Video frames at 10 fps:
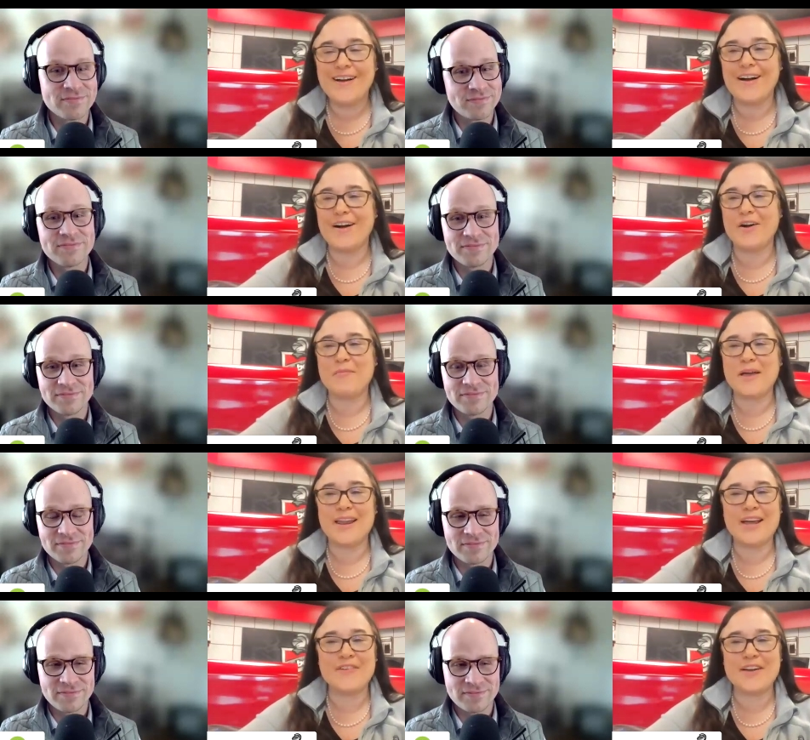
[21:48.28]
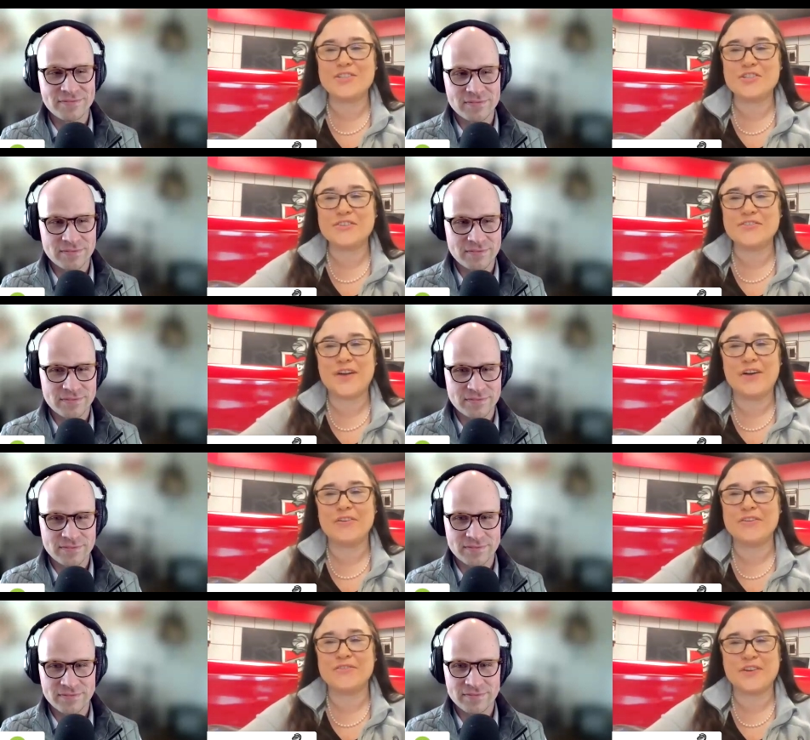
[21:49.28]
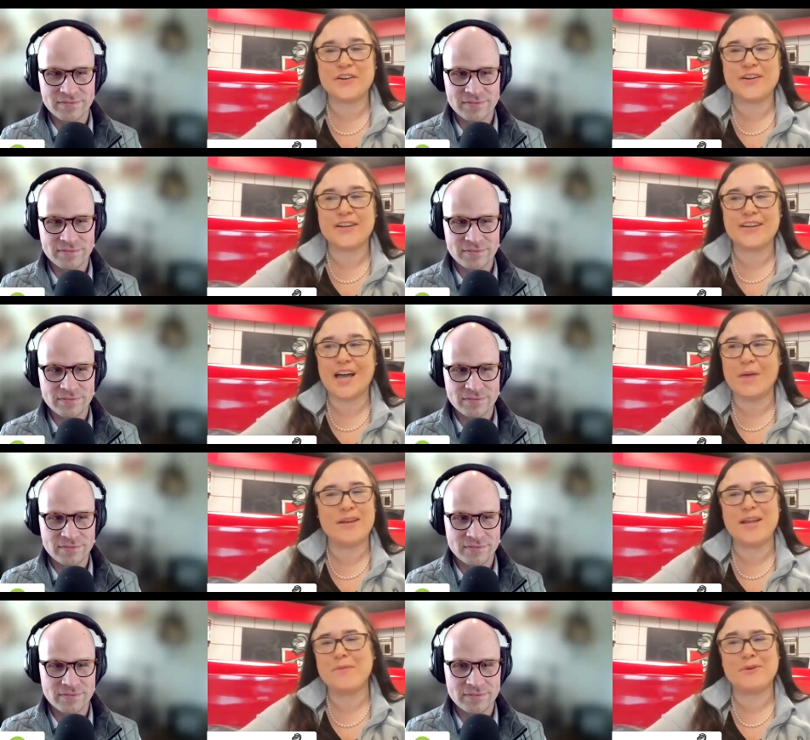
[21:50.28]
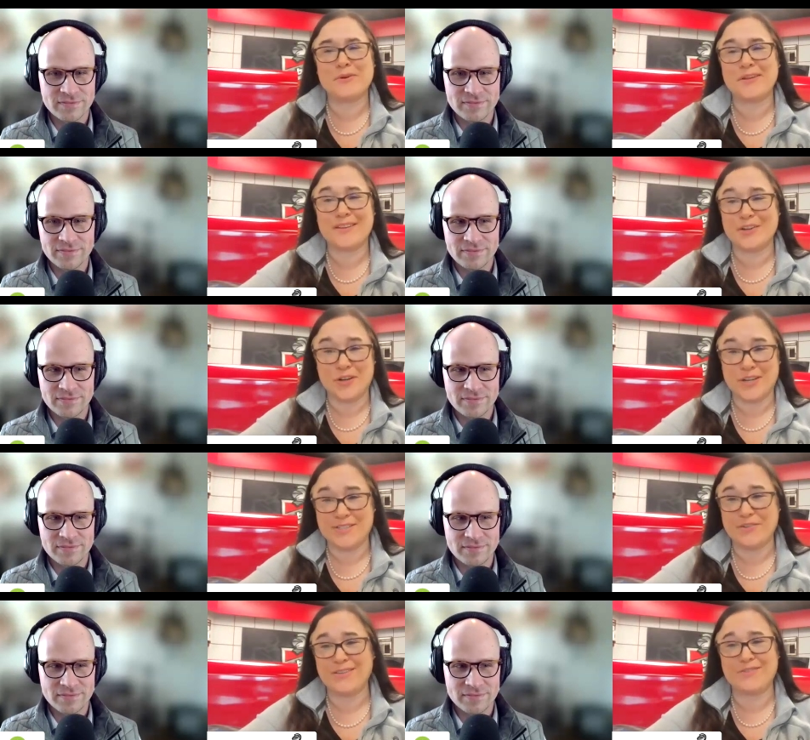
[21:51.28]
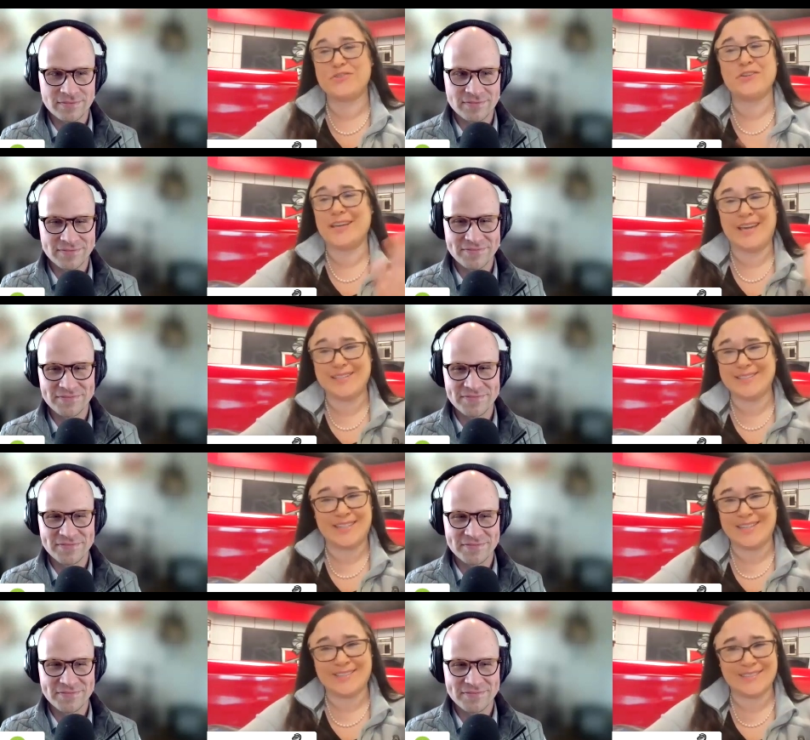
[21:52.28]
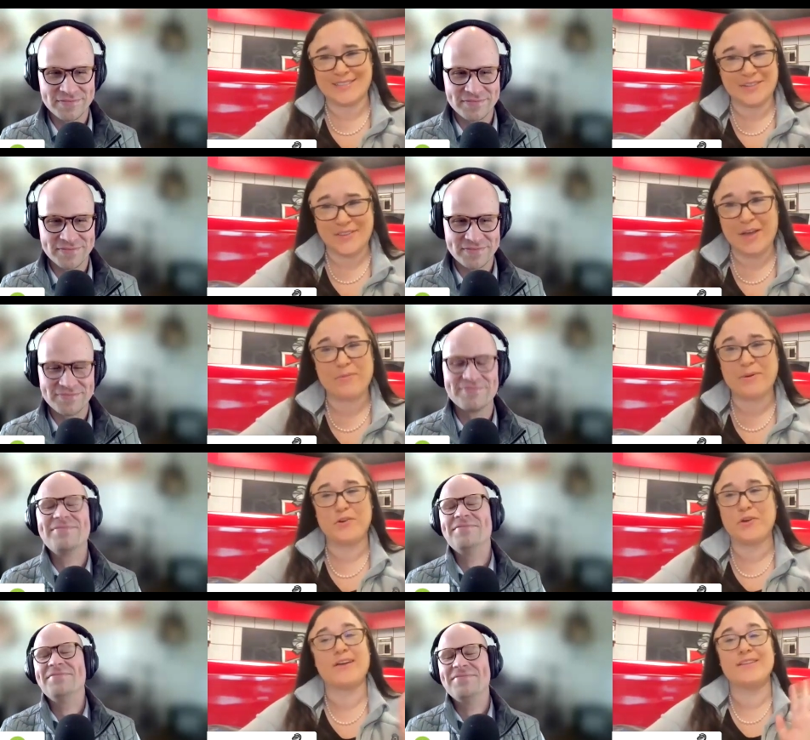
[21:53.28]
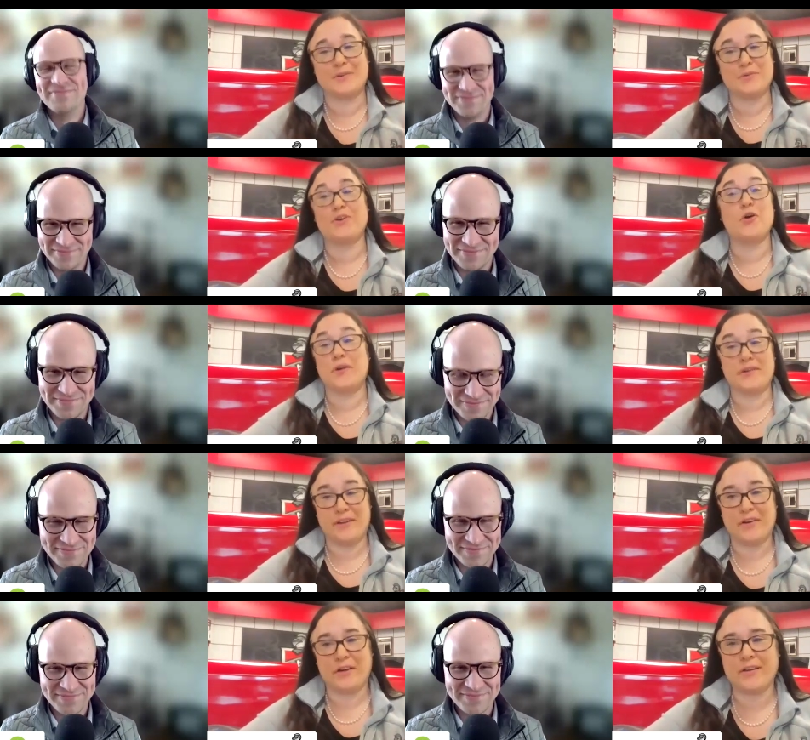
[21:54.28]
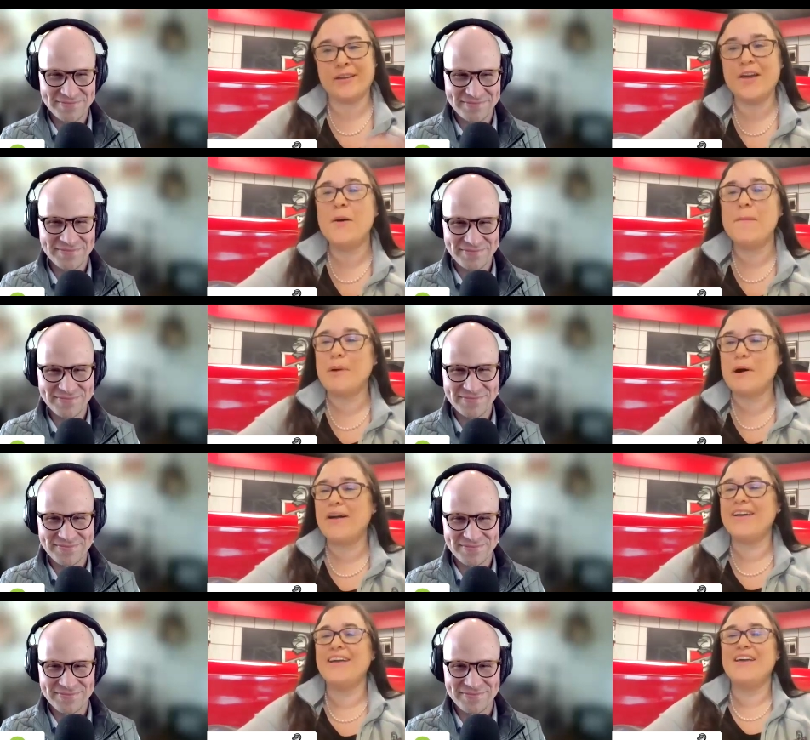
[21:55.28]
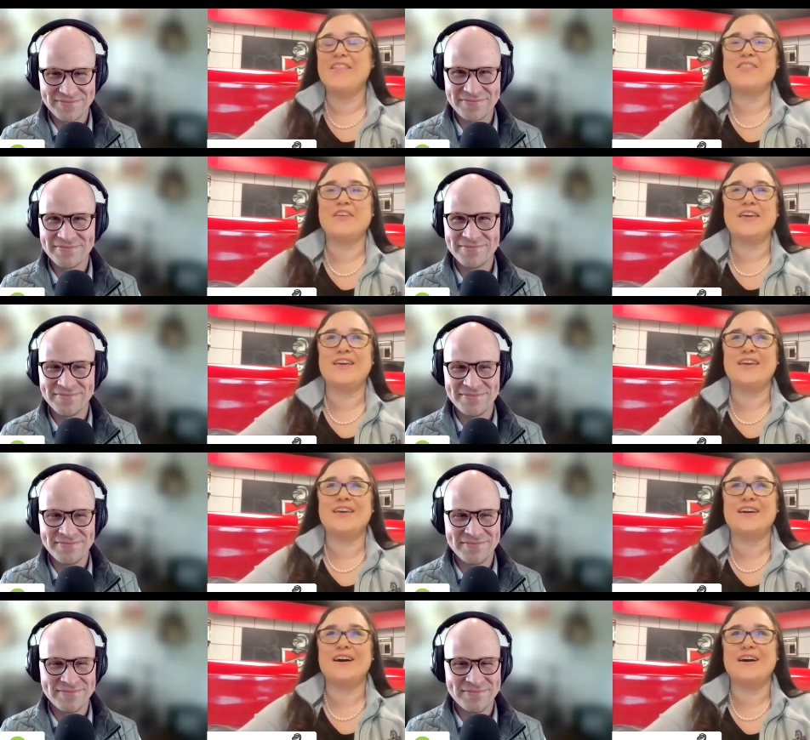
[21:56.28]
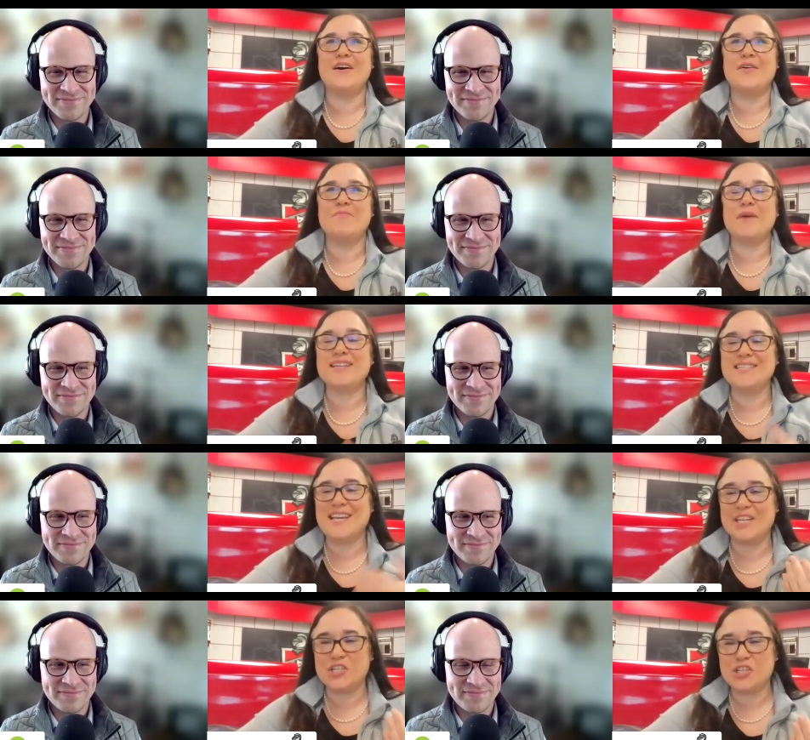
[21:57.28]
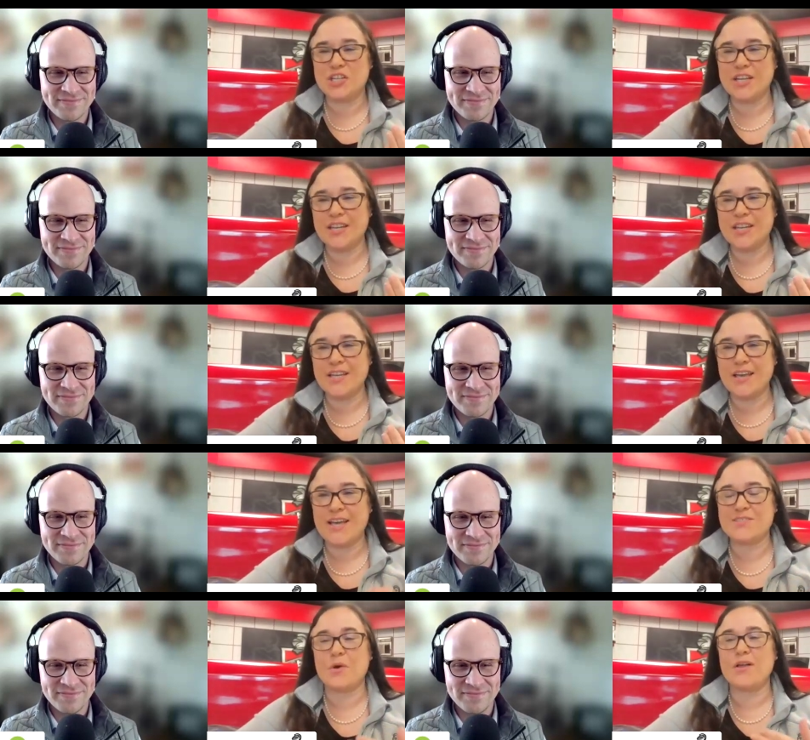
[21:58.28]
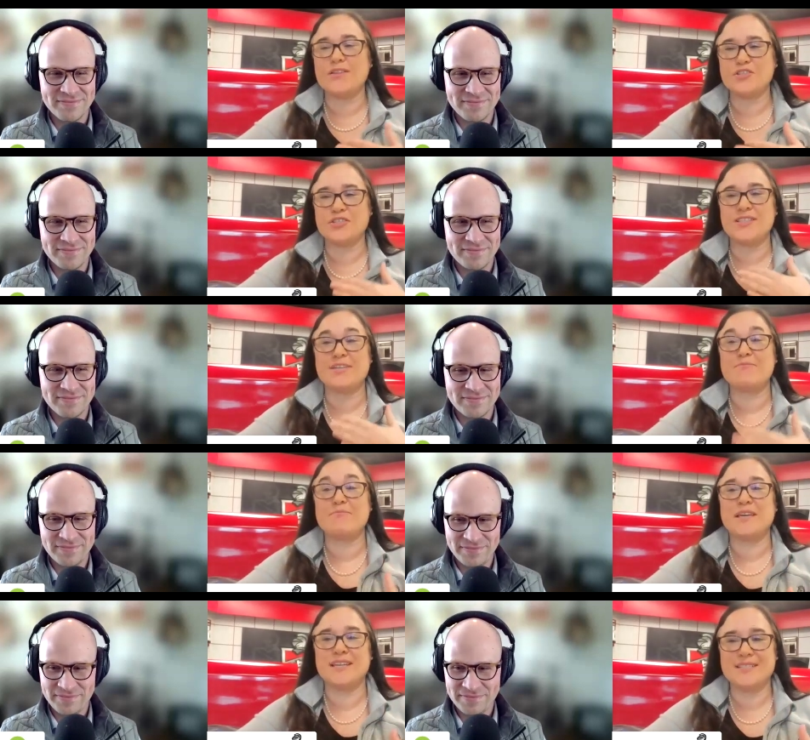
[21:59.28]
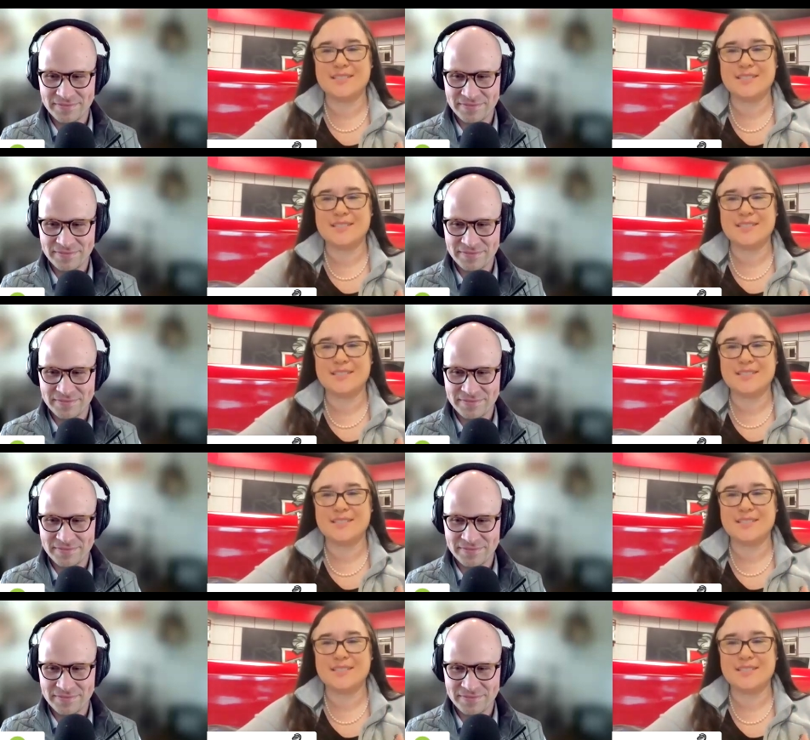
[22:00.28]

Speaker 1: Um, and I've actually found it very, I mean, I'm not doing anything crazy, right? There's no like handstands and stuff happening. Okay. Like we're nowhere there yet, but the um, meditation in it, as well as just like being